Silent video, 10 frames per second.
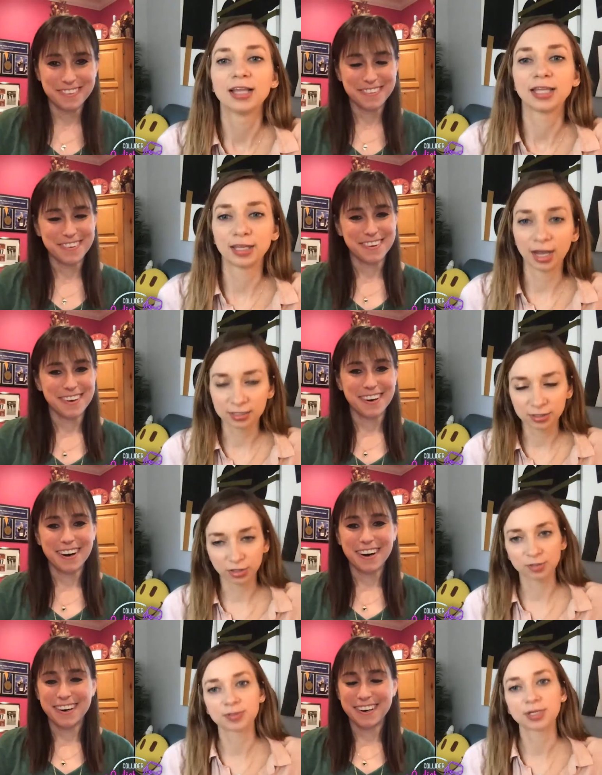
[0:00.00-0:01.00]
Speaker 1: like kind of took
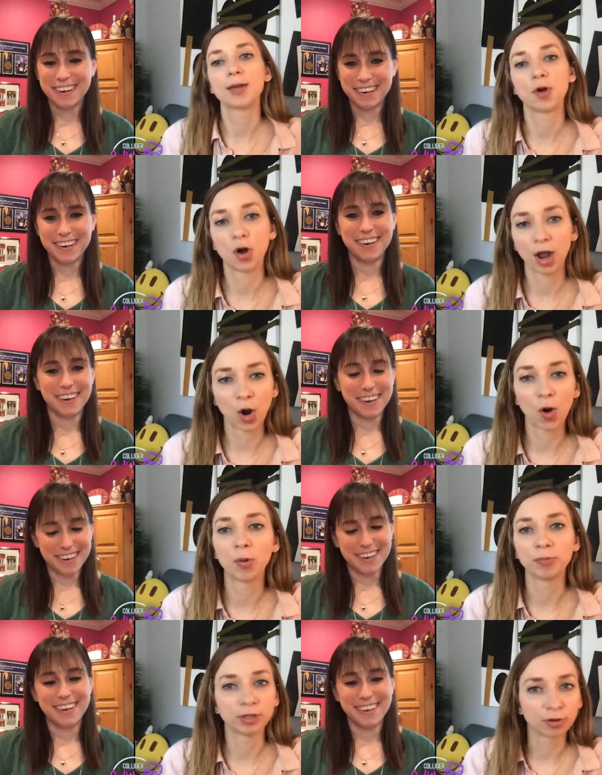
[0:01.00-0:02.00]
some time at
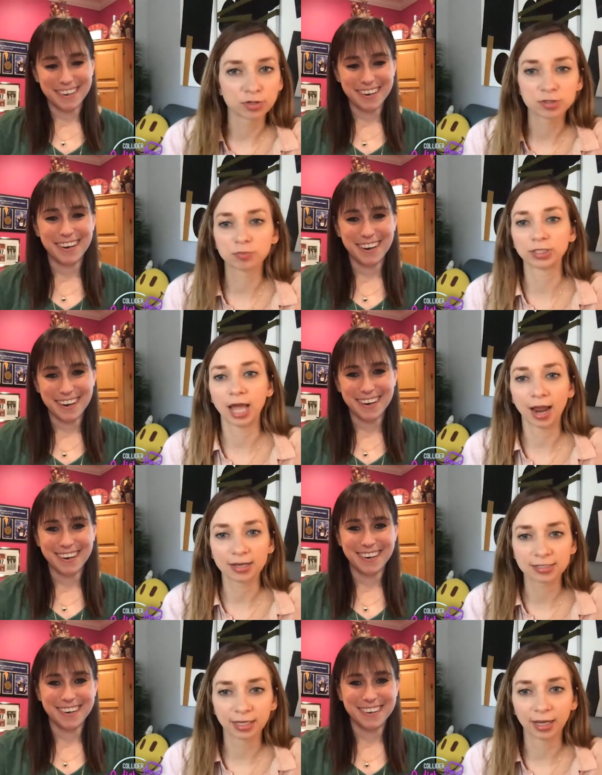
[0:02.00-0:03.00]
home, you know, just
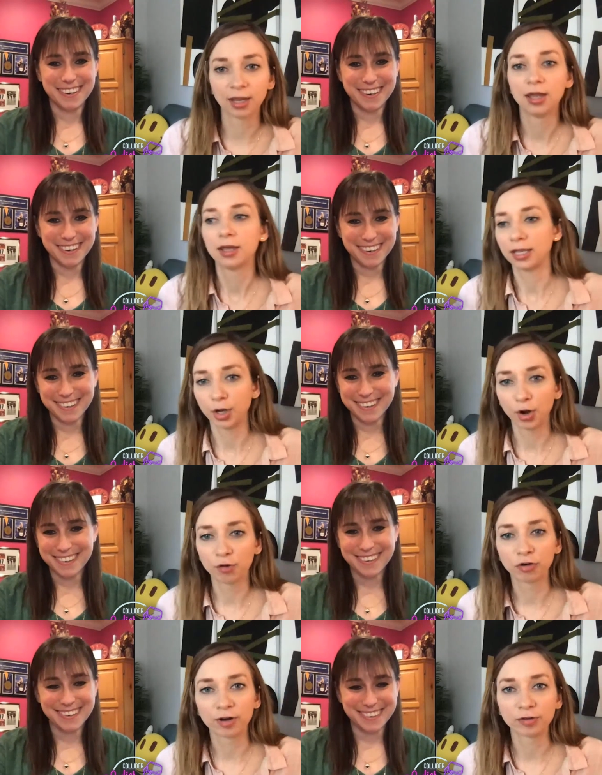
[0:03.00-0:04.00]
relaxing, getting
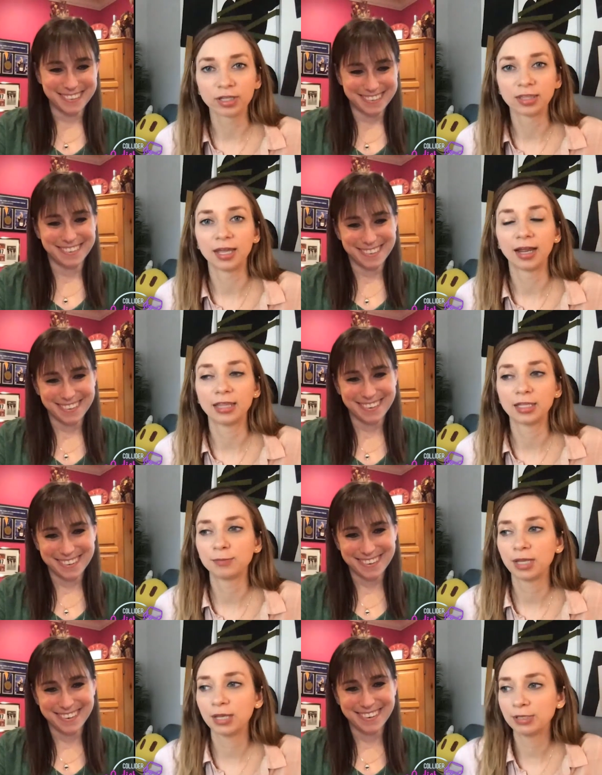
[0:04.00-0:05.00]
over everything. And then
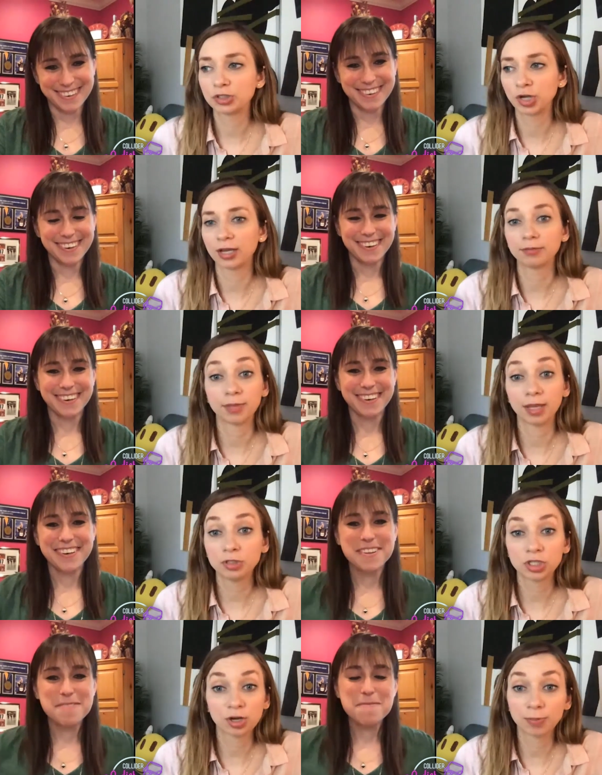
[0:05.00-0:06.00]
maybe trying, maybe
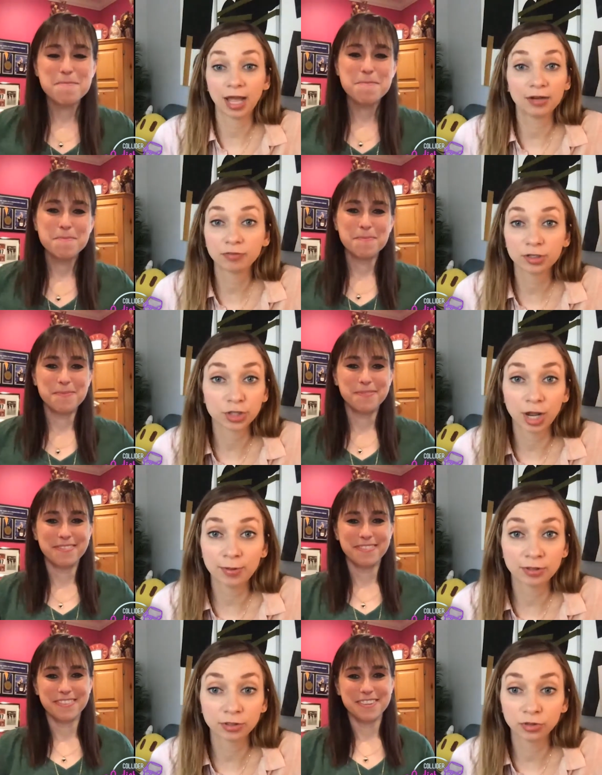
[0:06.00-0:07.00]
she applied for a job
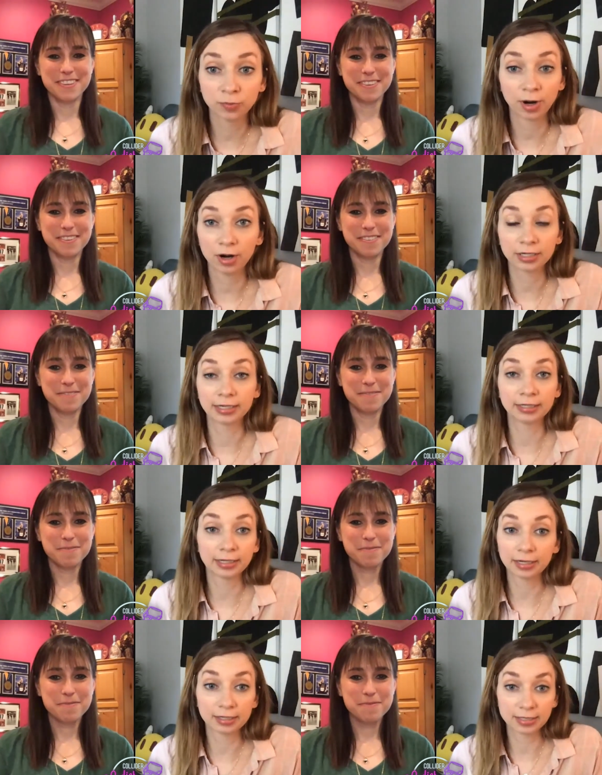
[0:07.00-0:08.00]
at the new park and didn't
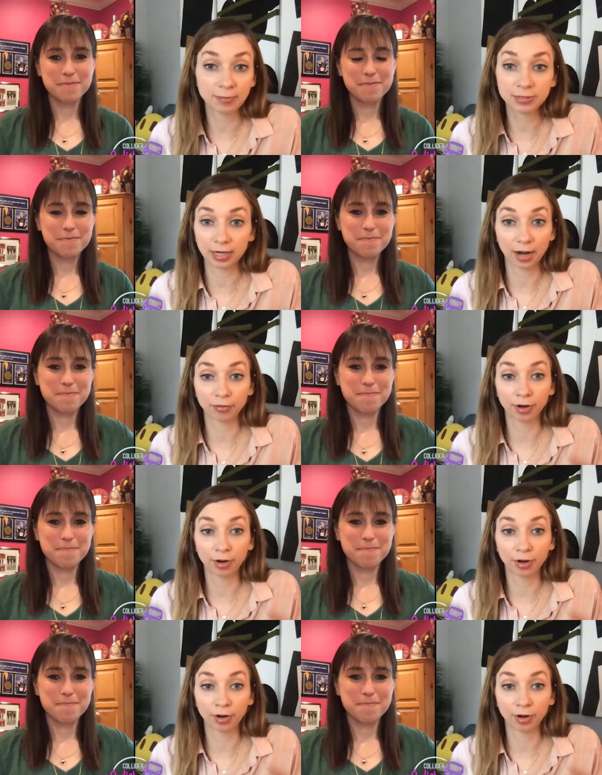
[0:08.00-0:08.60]
get accepted. I don't